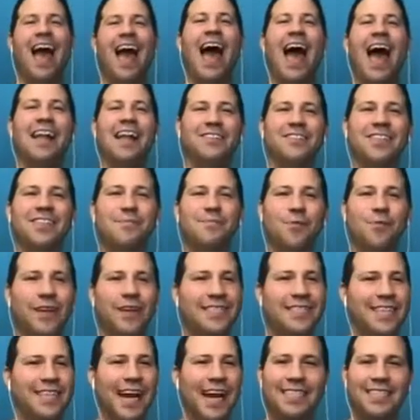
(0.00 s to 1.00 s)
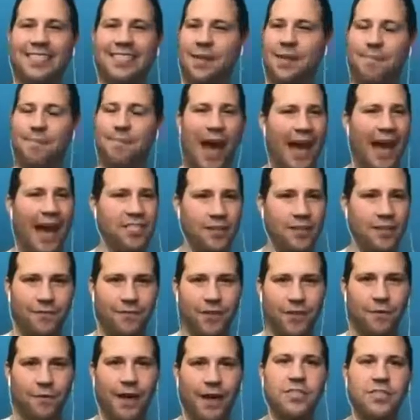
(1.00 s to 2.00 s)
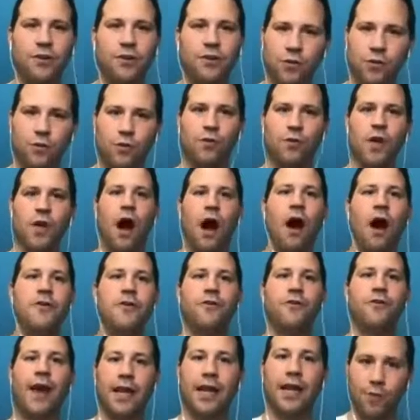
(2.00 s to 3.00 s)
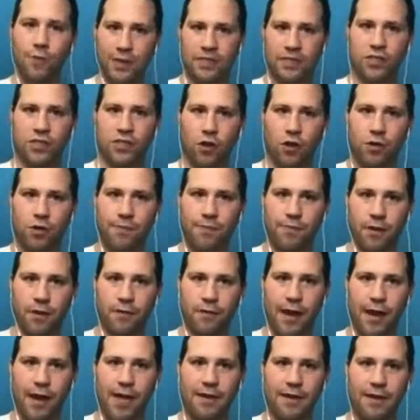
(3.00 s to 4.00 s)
And you said marine science is a passion for you, right? So you undergrad, you went to Stony Brook, right?